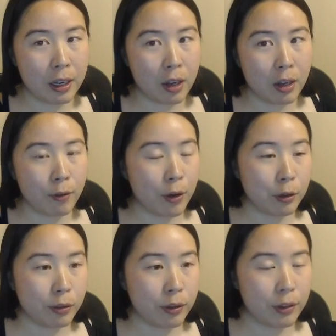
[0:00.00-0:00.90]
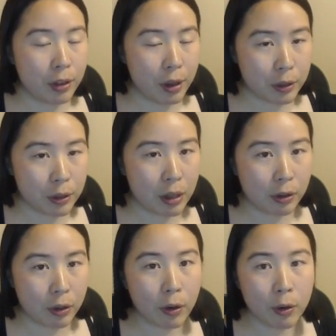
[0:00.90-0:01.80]
a
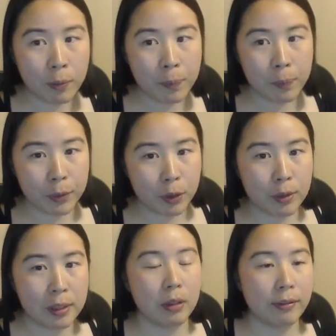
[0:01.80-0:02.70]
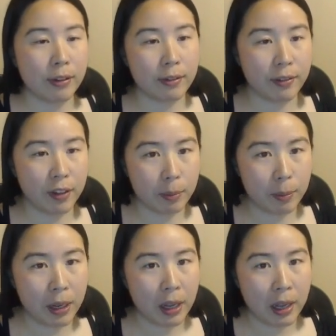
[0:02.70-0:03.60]
$450,000 home to do a living
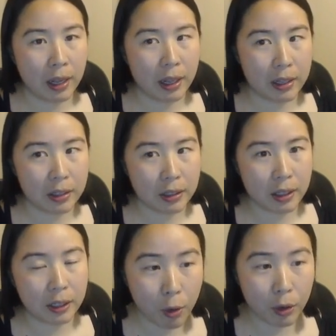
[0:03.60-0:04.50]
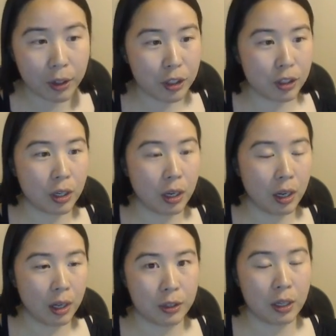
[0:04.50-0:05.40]
flip. And the
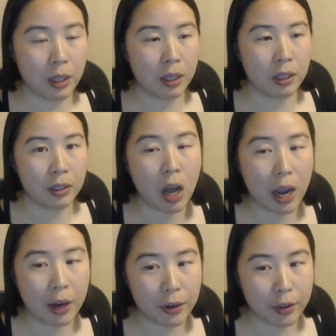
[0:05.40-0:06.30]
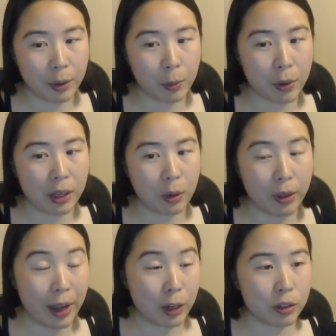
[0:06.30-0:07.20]
mortgage was a lot higher than
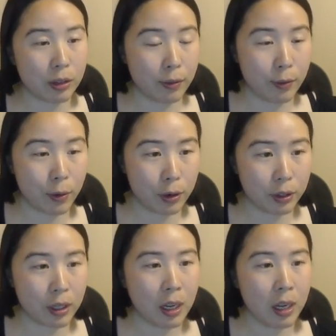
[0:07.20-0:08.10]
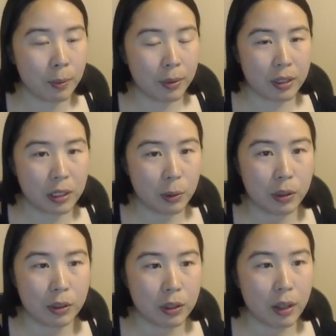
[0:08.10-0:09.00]
what he could actually afford
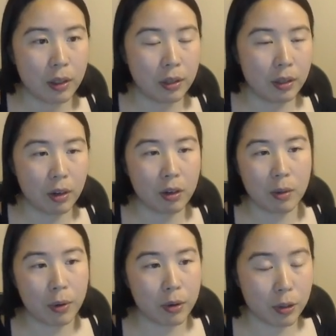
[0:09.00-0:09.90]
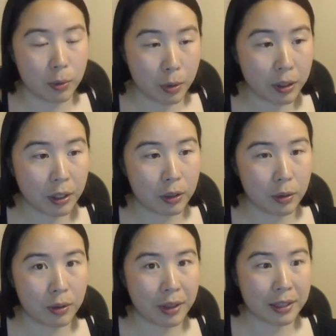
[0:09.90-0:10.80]
because he was the only person
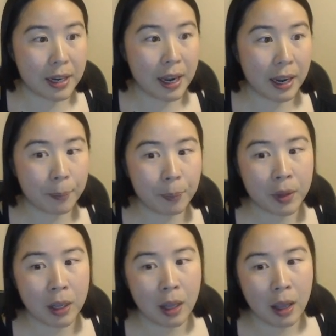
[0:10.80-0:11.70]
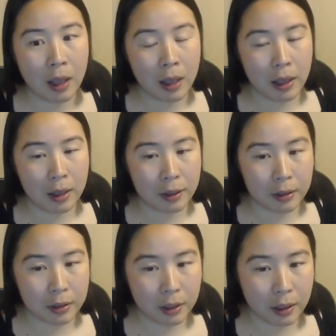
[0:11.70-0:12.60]
working during that time.
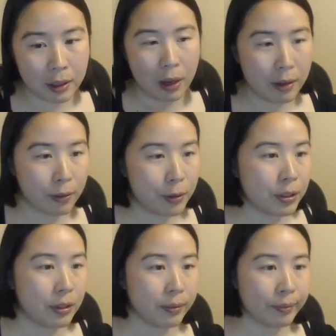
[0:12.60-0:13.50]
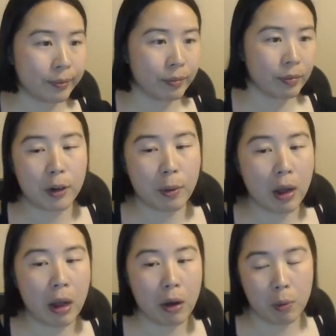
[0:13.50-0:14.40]
And his wife wasn't doing
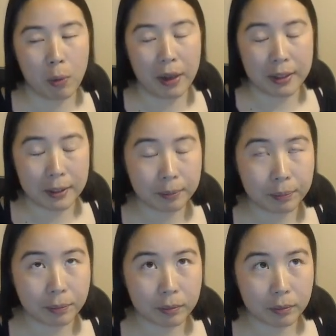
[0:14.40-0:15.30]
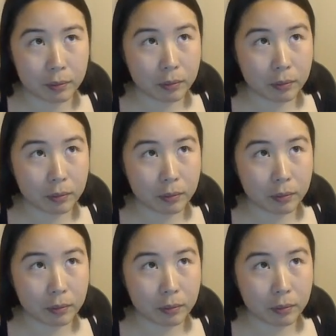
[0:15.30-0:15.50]
very well health-wise.